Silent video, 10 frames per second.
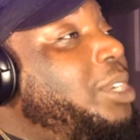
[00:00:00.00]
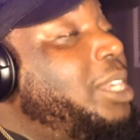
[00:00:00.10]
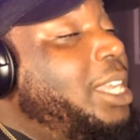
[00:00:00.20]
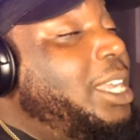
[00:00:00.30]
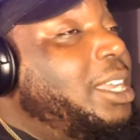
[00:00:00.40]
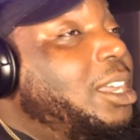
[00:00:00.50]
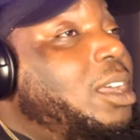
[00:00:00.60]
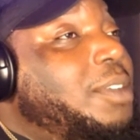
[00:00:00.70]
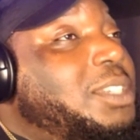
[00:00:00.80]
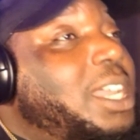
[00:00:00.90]
in
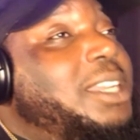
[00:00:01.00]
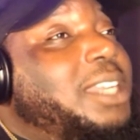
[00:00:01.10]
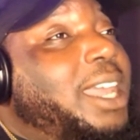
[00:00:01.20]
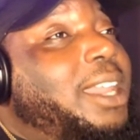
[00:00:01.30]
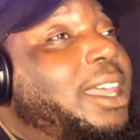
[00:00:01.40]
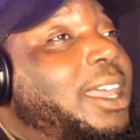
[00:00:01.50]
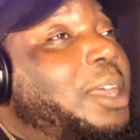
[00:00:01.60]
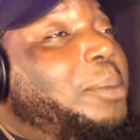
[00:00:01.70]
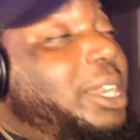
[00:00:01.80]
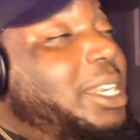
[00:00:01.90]
cuffs like that.
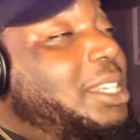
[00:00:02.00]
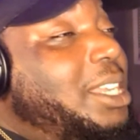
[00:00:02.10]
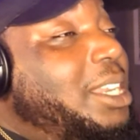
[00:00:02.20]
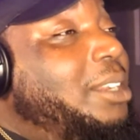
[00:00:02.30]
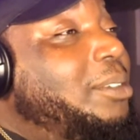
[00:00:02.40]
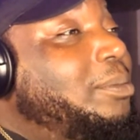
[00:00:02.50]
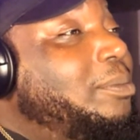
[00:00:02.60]
But he did it.